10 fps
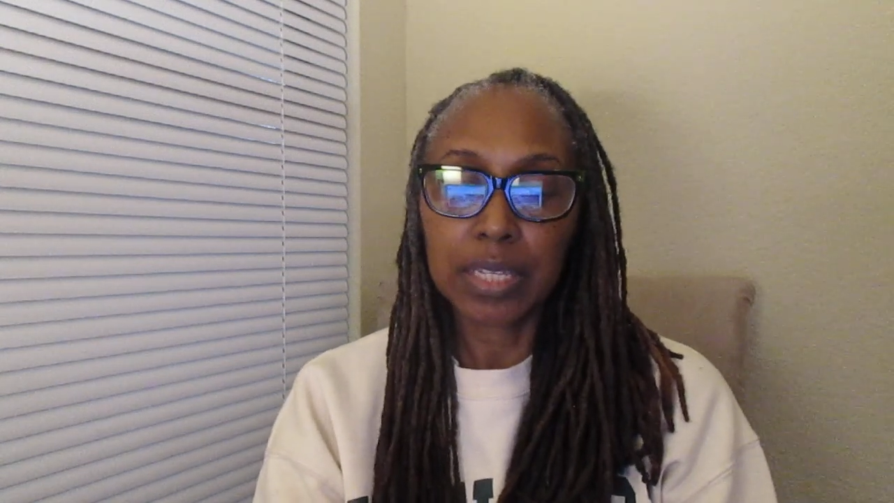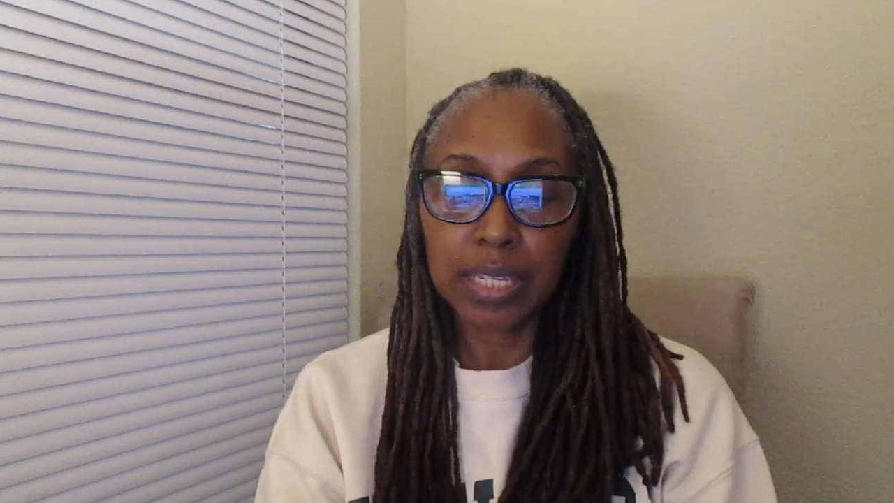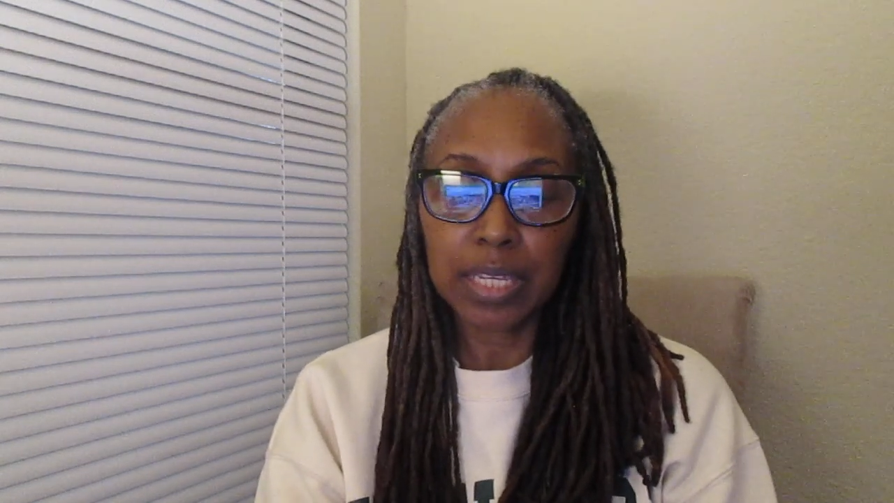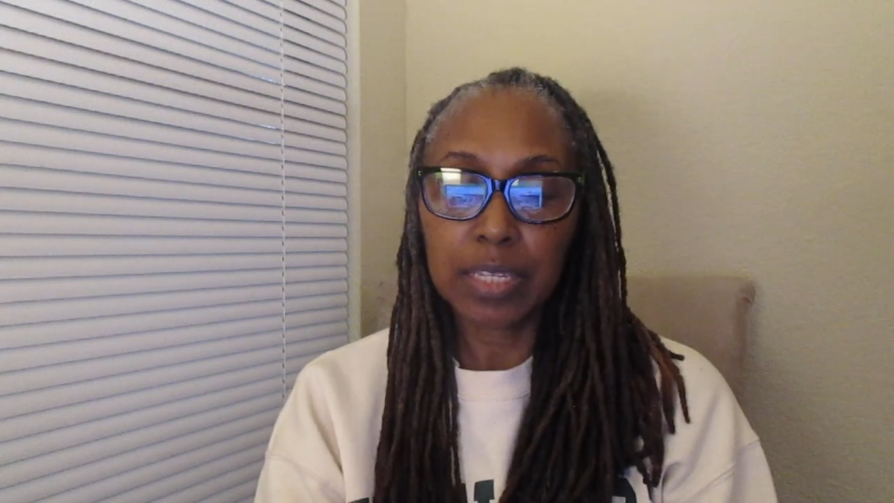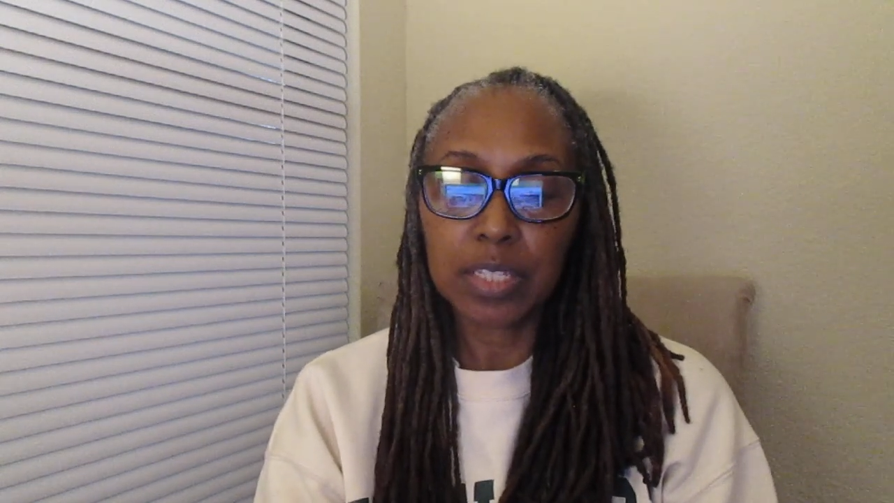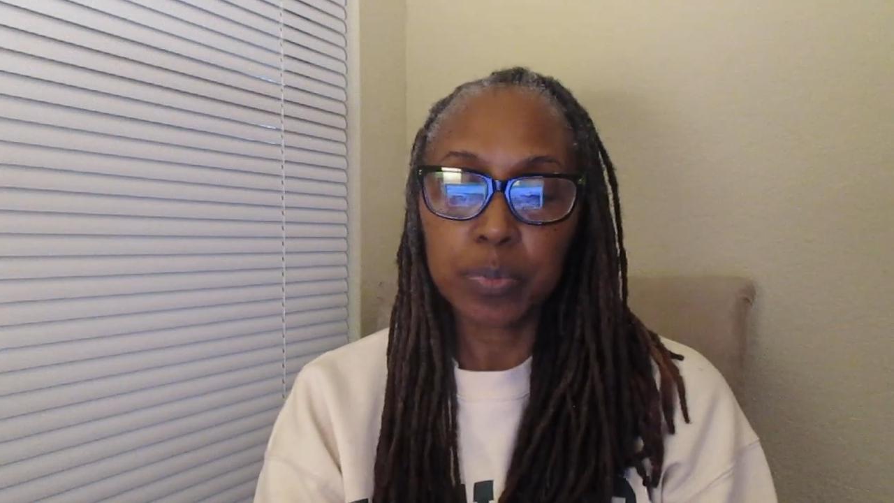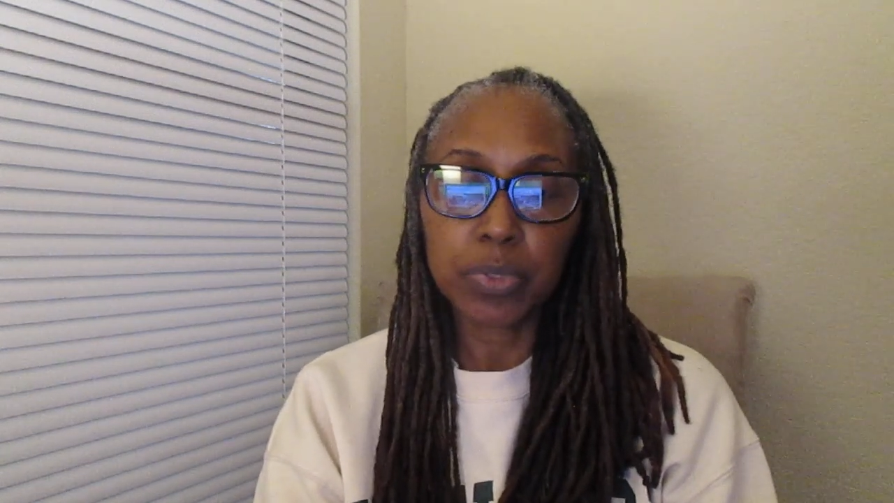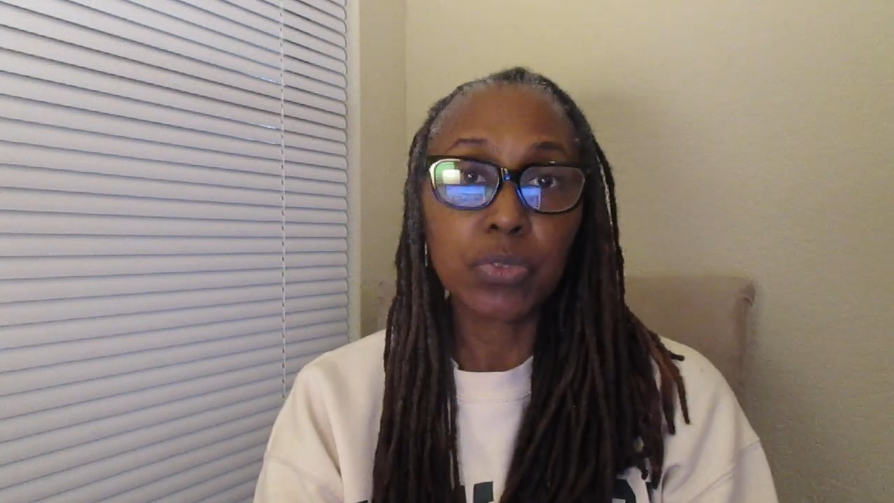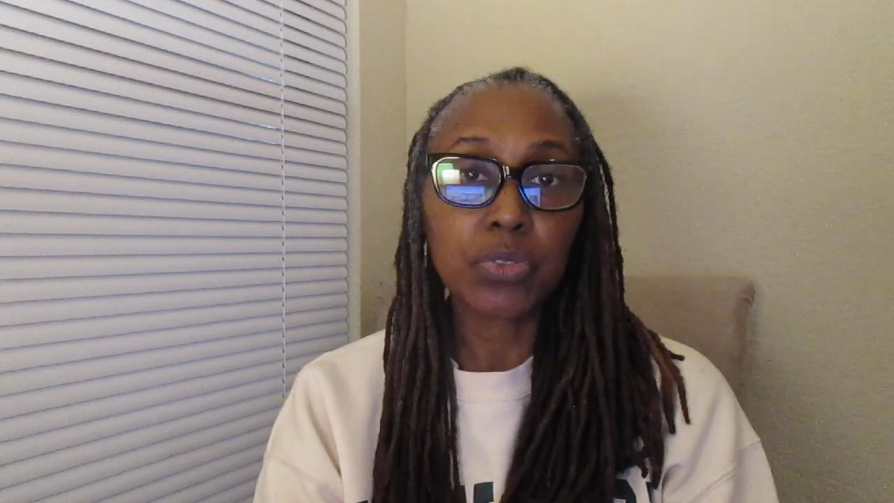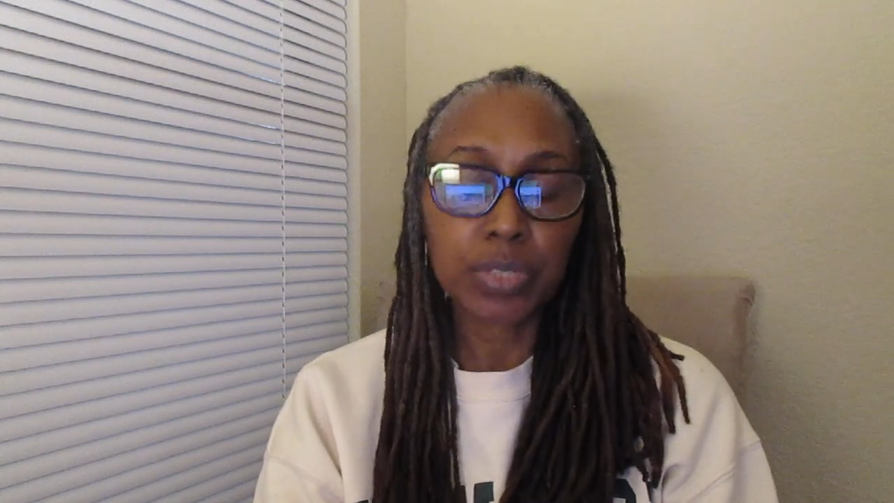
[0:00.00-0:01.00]
key
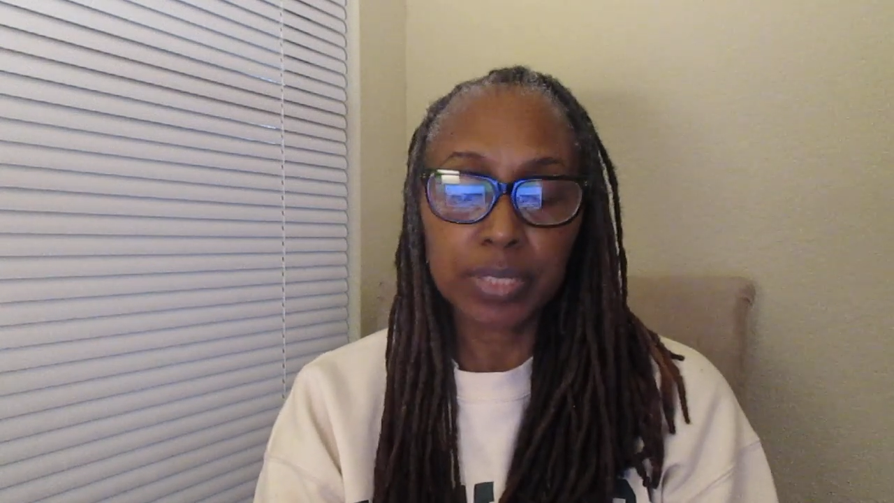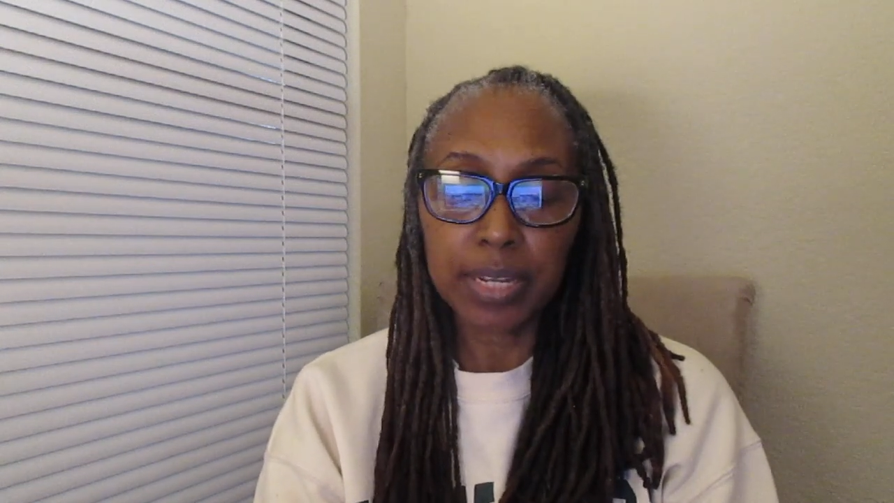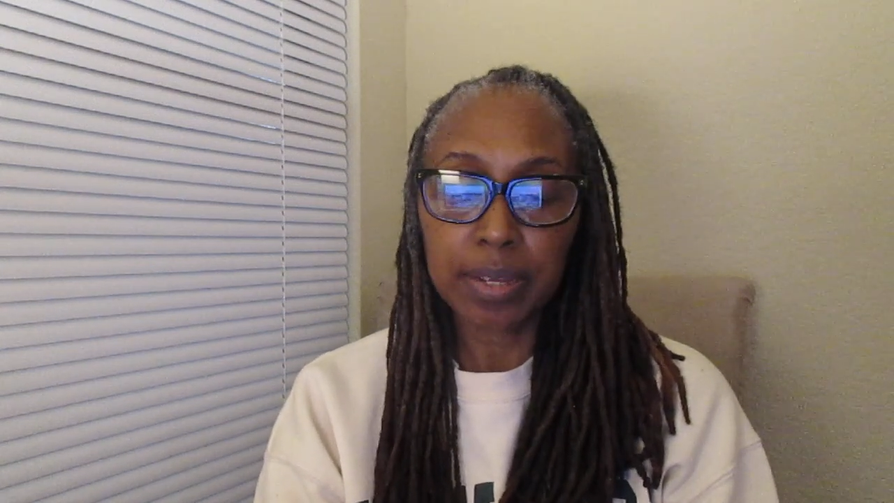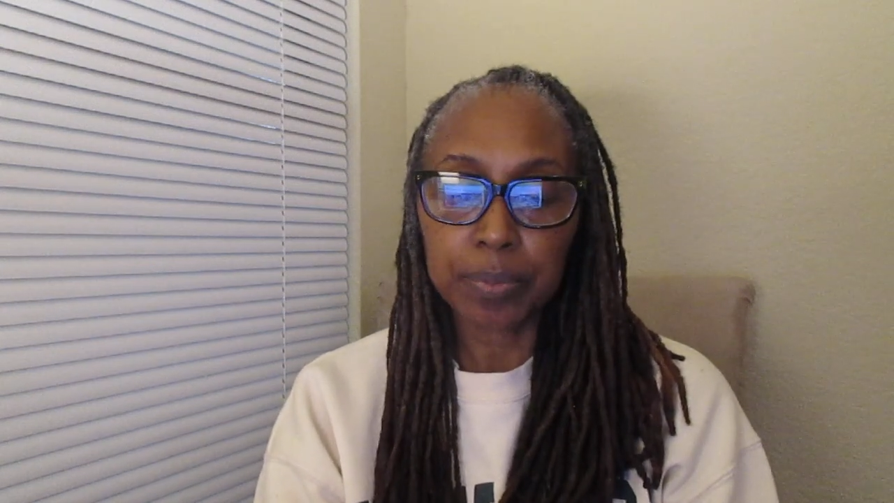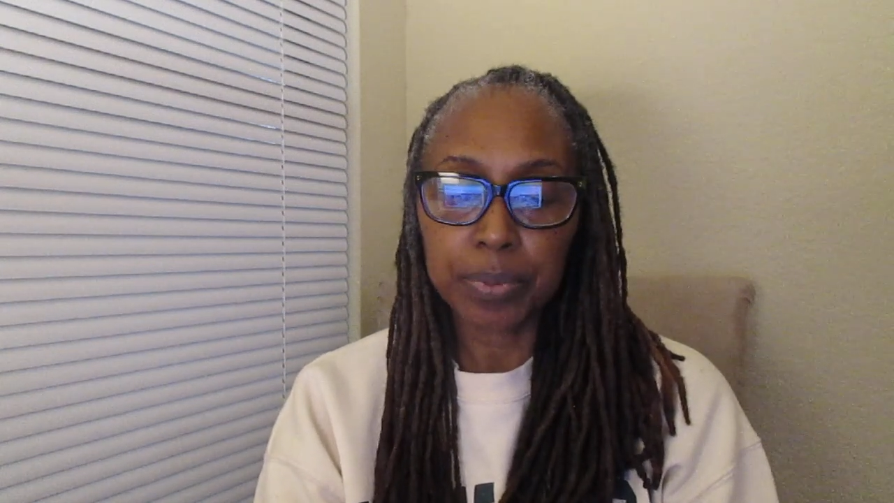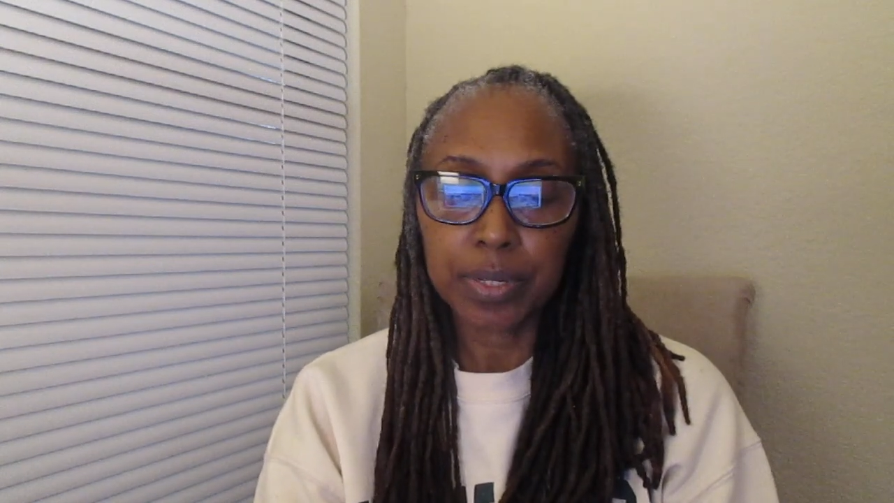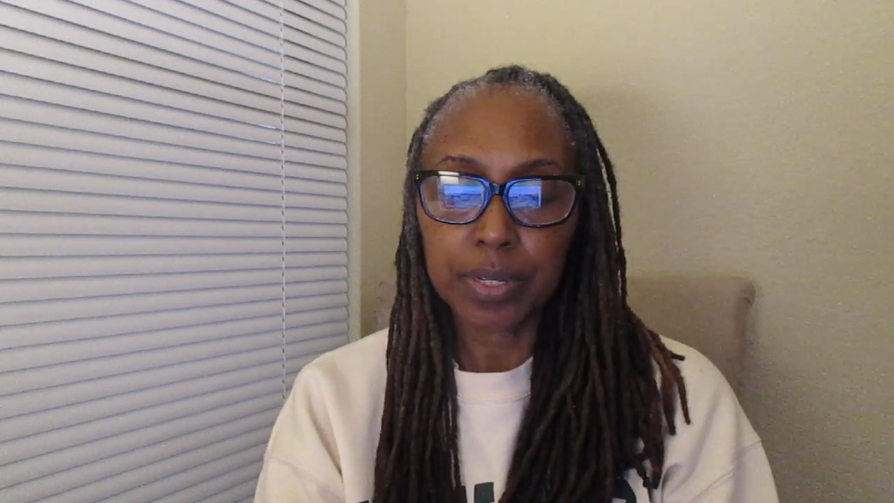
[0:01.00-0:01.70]
spiritual step